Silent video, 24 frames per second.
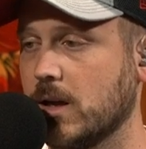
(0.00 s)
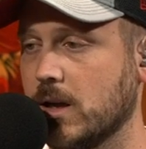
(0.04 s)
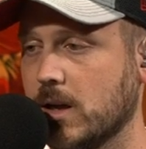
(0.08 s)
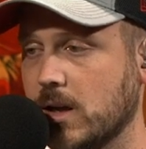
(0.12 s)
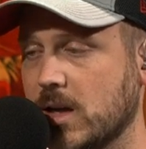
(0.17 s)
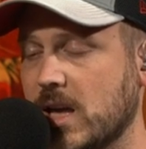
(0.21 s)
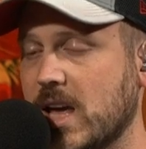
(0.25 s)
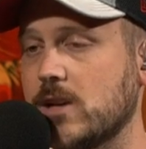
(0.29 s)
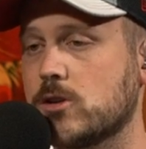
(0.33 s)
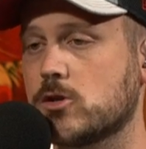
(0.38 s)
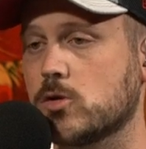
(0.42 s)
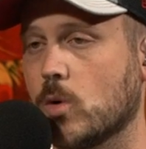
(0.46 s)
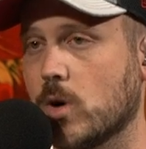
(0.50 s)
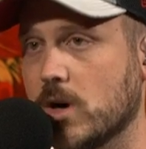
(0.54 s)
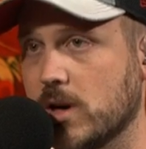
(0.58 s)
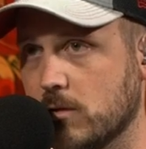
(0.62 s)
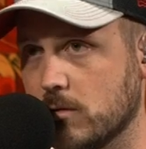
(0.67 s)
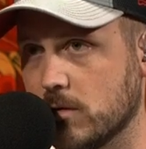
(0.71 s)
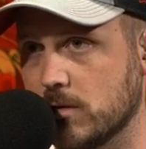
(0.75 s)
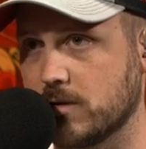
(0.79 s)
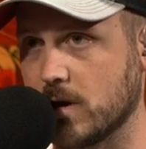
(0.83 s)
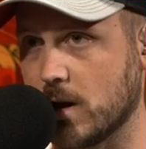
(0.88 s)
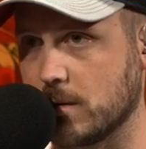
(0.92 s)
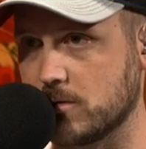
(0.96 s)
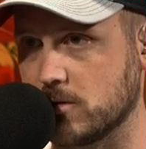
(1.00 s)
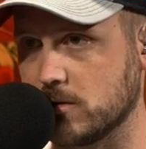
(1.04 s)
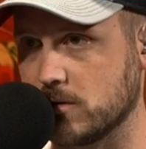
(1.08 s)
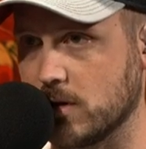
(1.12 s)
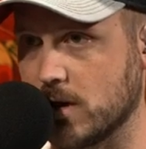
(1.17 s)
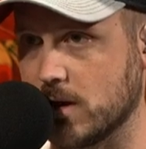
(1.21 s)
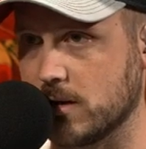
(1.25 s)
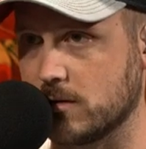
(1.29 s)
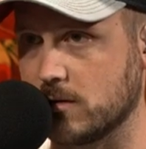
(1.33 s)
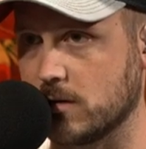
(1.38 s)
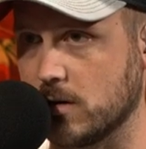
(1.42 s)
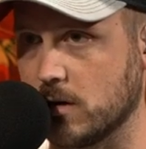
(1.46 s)
He had 20 receptions
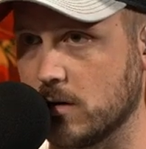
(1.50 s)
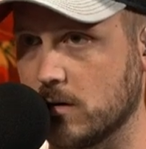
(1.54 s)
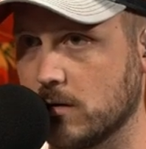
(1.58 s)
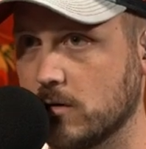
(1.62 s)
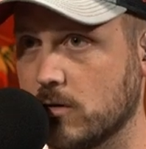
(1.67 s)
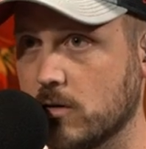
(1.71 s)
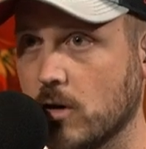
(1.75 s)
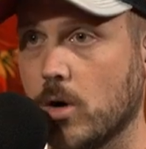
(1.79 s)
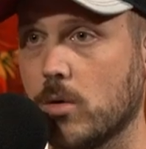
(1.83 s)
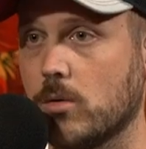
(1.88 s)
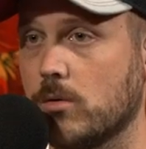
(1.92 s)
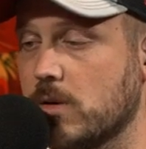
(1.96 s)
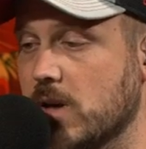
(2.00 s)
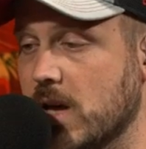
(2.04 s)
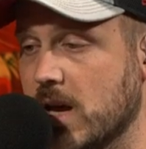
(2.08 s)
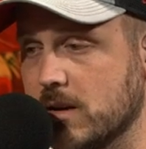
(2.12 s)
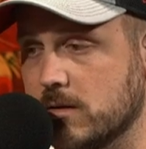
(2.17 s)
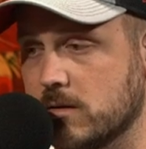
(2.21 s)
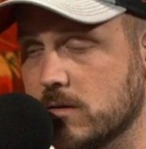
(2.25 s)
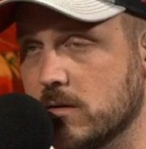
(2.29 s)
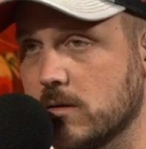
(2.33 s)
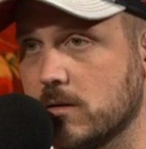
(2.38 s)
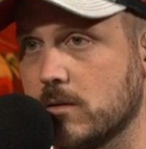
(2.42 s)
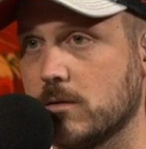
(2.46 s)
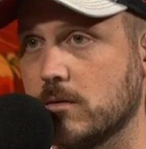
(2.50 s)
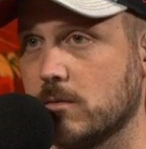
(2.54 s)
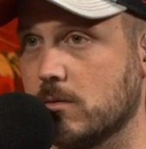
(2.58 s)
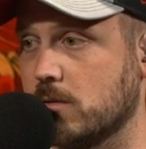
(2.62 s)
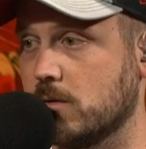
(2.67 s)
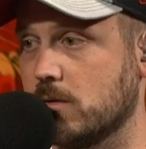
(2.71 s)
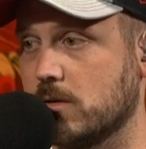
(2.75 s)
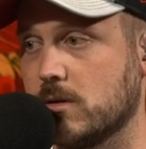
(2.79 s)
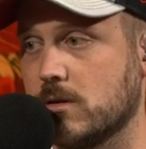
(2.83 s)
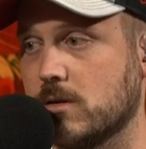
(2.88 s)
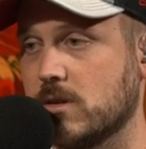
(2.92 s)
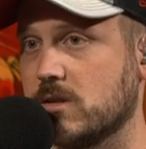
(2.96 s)
last year. So, yes,
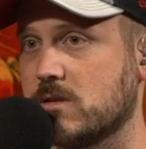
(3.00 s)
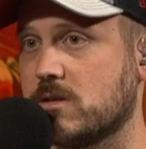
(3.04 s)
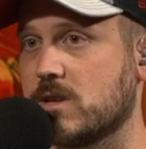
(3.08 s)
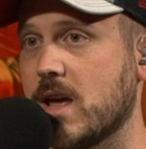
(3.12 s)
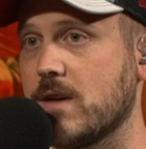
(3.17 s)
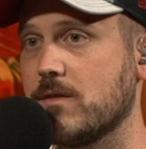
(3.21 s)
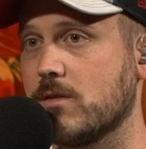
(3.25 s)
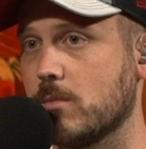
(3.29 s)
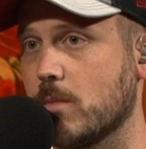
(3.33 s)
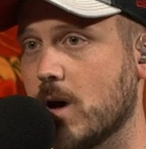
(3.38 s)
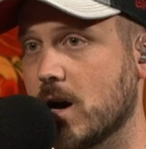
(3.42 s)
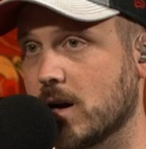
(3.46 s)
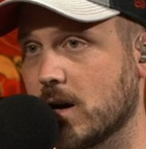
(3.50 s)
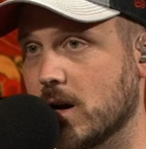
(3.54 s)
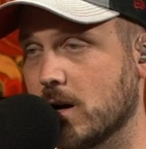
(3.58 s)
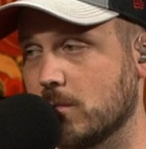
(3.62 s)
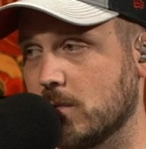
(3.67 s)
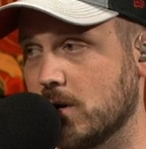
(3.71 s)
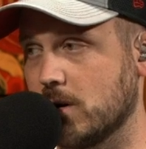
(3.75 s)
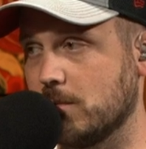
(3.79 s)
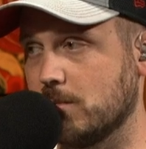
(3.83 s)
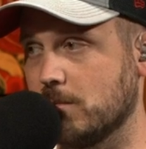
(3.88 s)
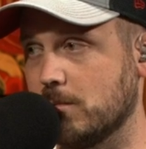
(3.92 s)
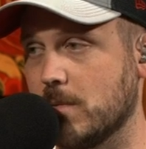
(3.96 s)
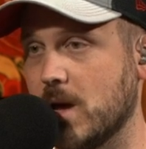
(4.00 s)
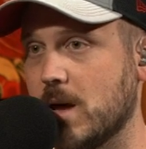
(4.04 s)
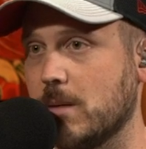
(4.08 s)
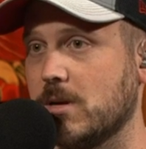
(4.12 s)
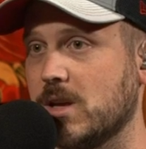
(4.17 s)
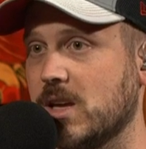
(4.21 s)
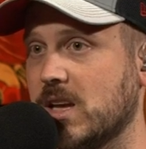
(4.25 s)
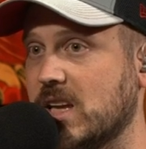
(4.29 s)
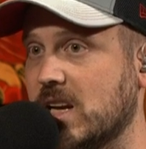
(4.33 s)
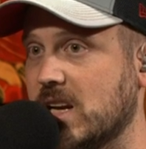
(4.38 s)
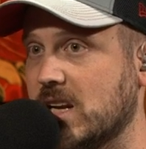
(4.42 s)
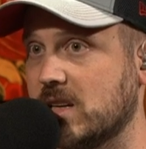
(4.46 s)
does David Montgomery
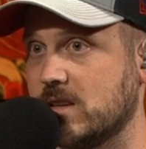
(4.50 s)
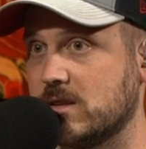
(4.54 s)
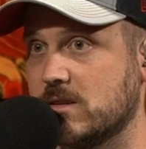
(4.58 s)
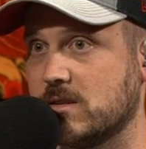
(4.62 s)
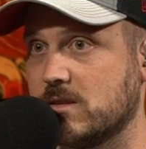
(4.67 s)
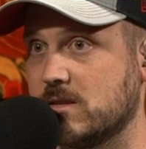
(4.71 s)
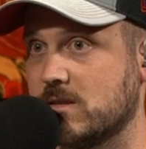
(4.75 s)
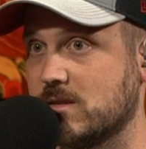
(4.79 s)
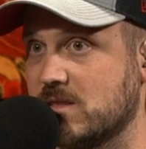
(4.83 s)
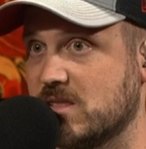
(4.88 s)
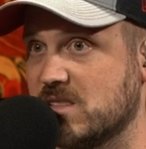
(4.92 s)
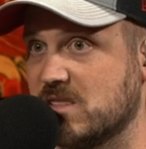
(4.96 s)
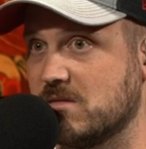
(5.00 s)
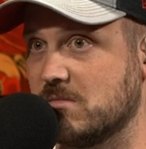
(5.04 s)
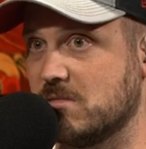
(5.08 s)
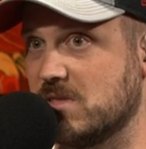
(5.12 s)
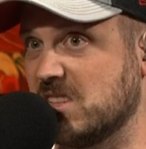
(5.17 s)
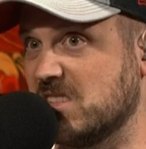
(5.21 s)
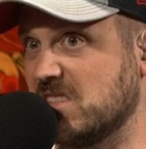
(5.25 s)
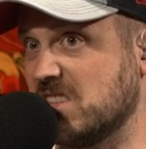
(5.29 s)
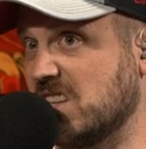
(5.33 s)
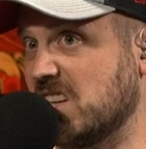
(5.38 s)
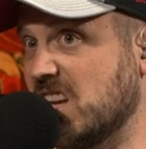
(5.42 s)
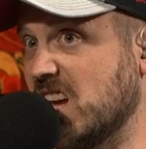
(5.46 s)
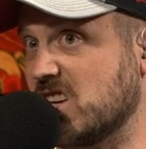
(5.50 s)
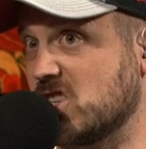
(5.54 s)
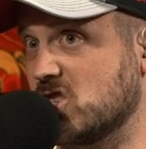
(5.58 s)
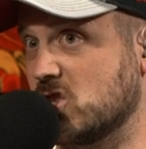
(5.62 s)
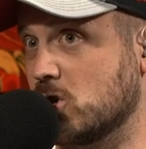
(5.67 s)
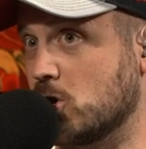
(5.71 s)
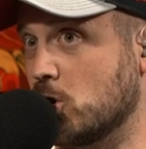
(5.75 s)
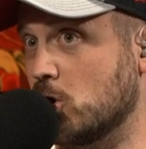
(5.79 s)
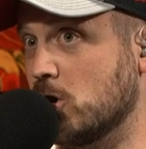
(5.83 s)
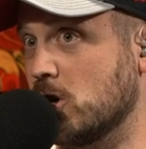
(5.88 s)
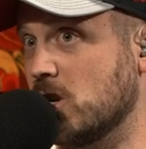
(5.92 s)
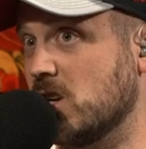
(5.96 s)
maybe eat in does he catch
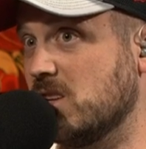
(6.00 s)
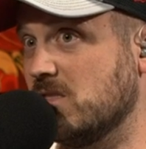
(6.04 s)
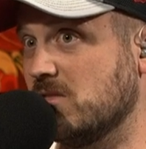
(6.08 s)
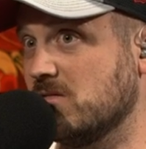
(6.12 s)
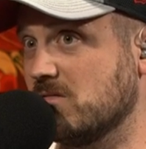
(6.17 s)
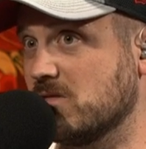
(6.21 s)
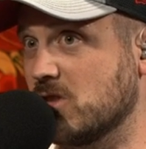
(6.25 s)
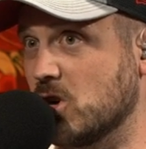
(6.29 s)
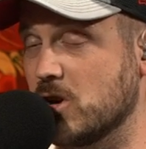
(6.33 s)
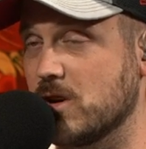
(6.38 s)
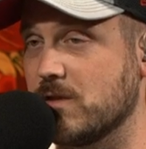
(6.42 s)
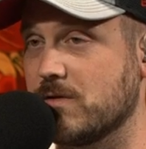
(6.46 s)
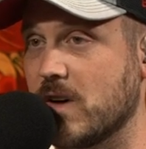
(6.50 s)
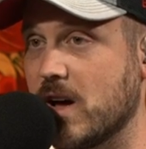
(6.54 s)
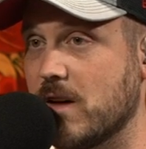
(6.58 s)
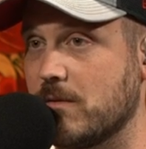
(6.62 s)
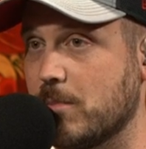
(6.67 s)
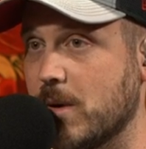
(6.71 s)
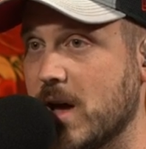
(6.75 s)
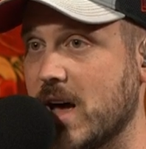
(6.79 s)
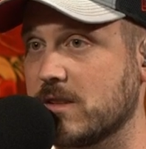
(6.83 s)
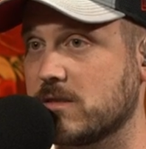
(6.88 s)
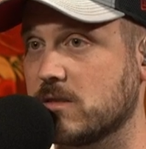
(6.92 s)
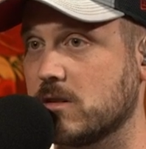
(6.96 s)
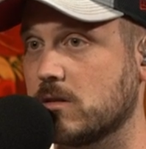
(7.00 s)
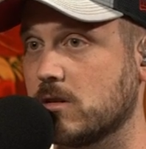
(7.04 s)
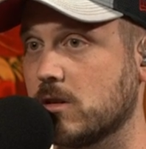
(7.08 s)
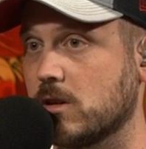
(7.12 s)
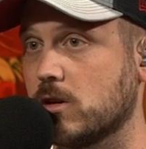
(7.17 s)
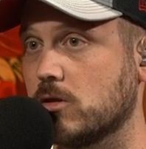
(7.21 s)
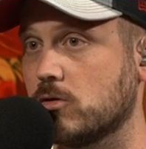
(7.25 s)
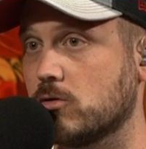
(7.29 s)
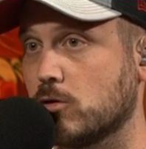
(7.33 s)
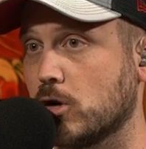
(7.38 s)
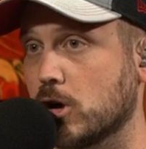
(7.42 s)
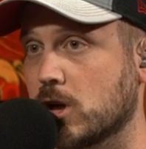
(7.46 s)
30, 35 passes in
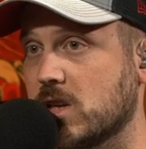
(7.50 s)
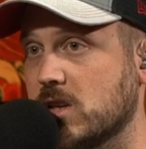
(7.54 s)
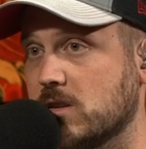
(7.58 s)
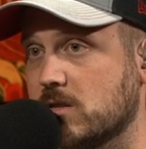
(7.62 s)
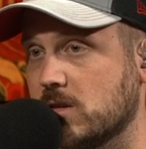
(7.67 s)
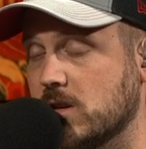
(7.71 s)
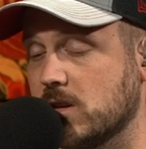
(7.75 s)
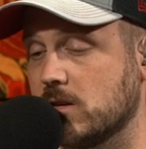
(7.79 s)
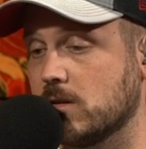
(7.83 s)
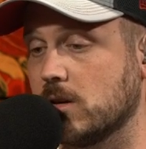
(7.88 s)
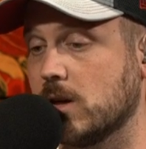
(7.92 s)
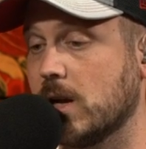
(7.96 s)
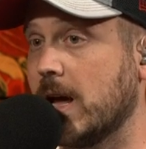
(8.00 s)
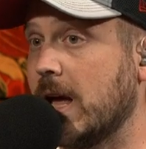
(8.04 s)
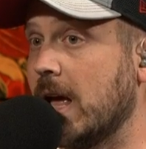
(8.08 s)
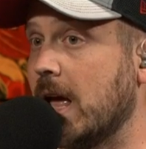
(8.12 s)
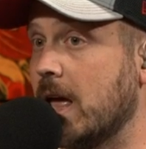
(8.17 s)
his rookie season?